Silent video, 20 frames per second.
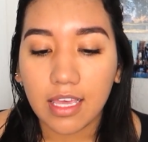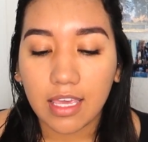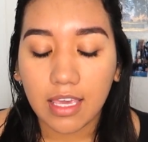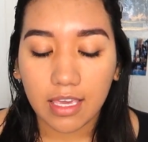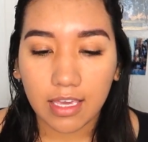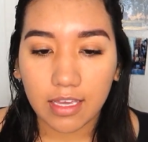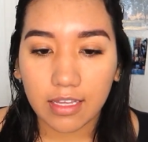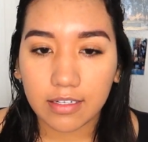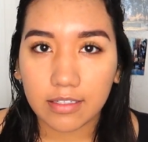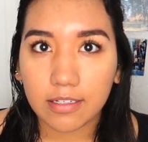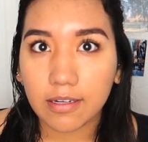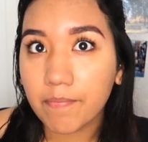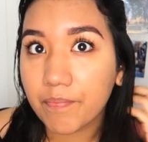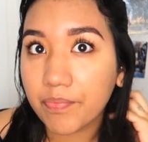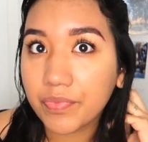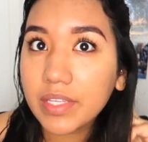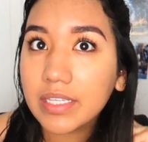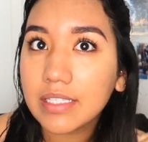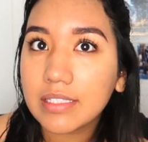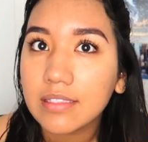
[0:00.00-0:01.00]
and
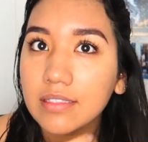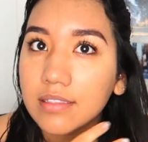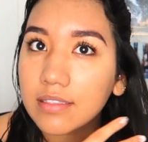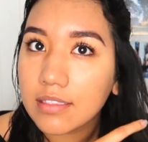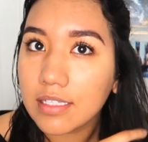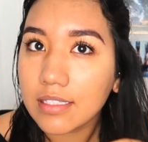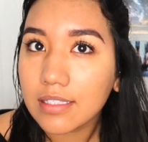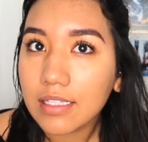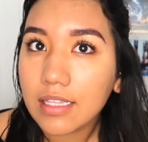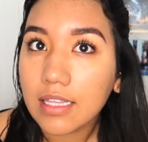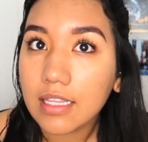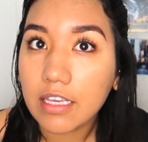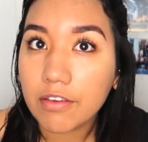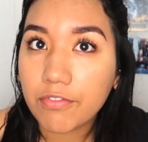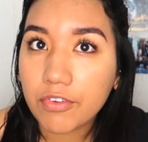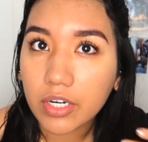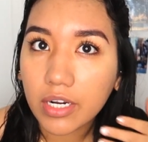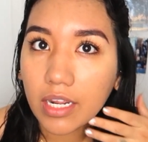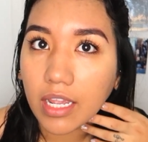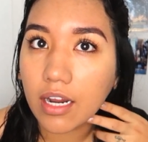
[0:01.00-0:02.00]
this doesn't
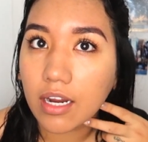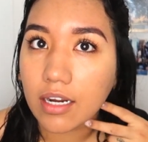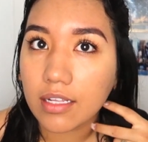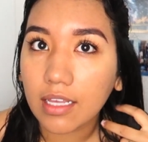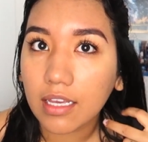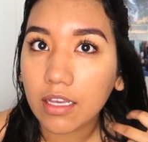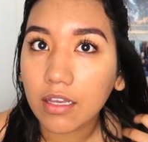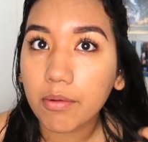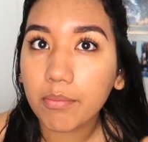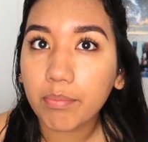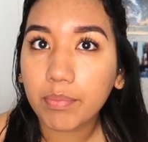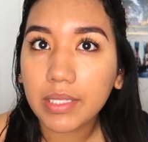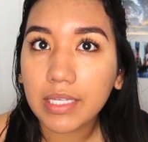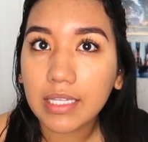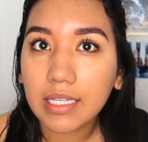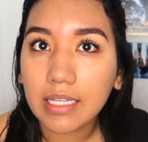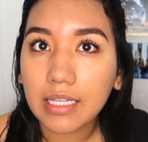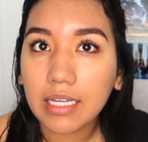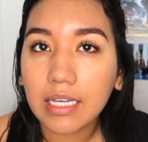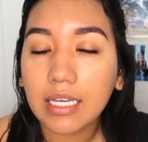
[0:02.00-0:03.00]
leave your hair like
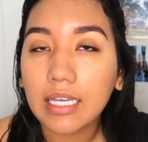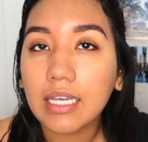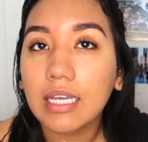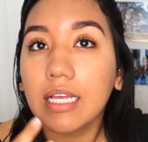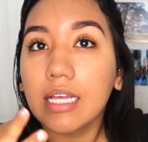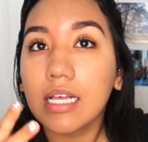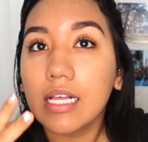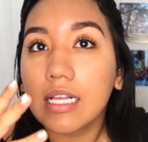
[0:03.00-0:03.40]
completely like